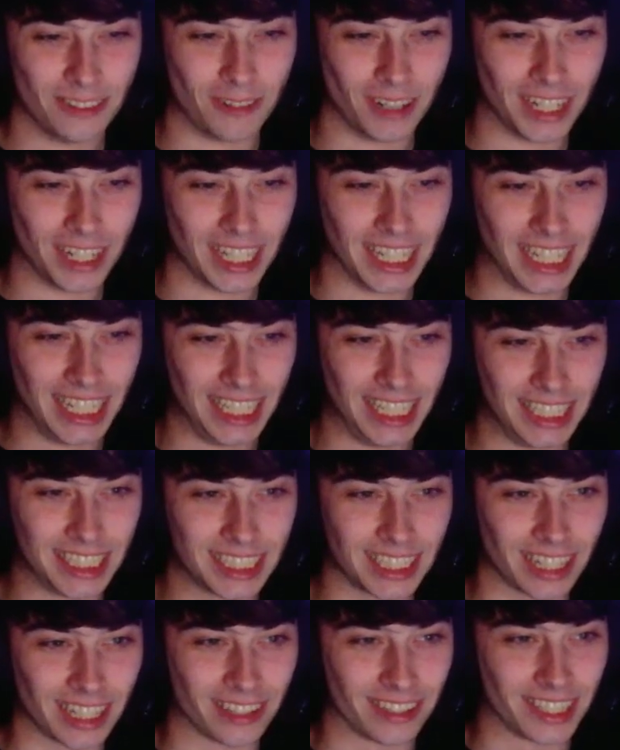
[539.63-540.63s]
One in
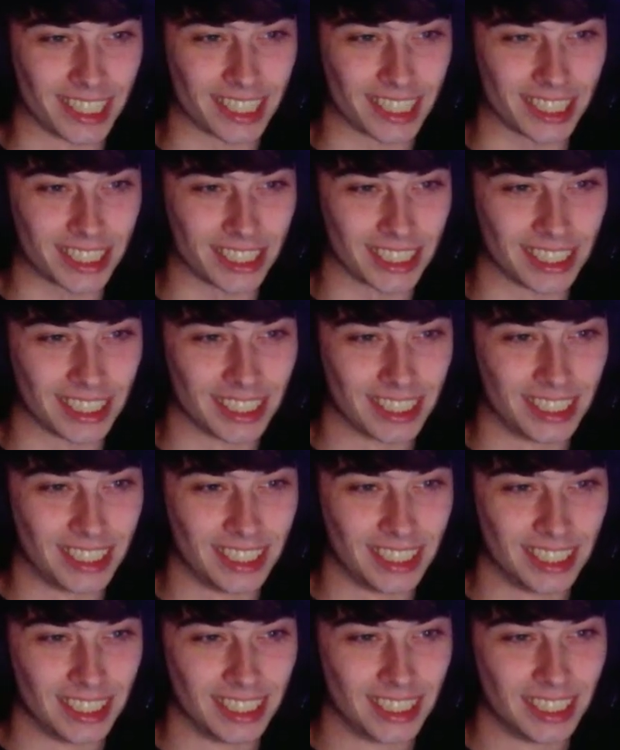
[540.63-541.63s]
each direction.
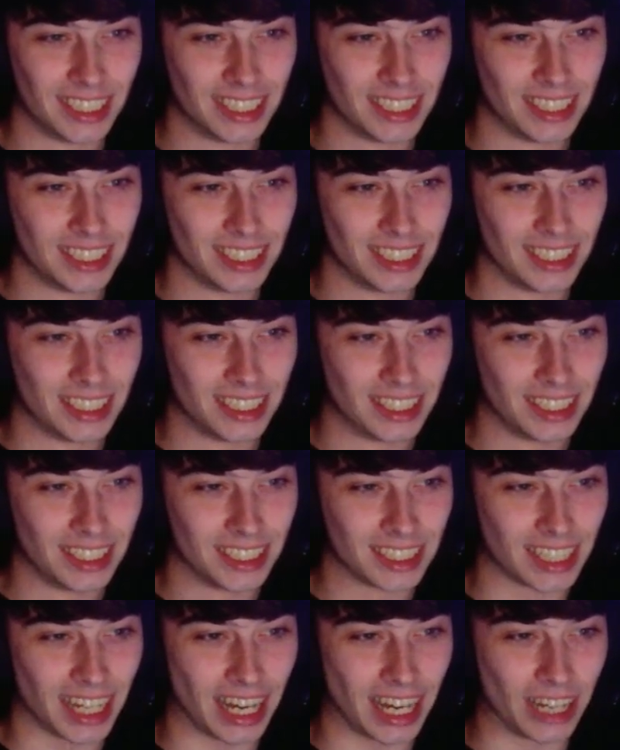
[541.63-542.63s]

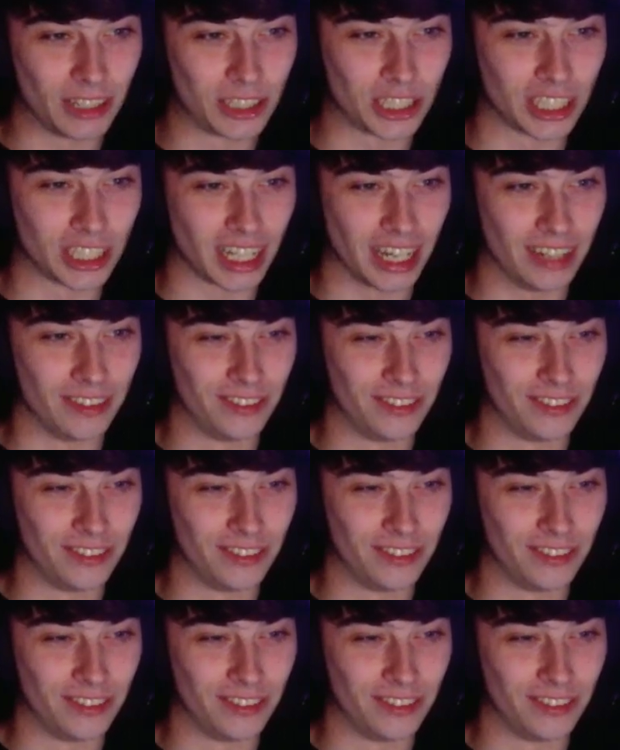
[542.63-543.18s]
So how should I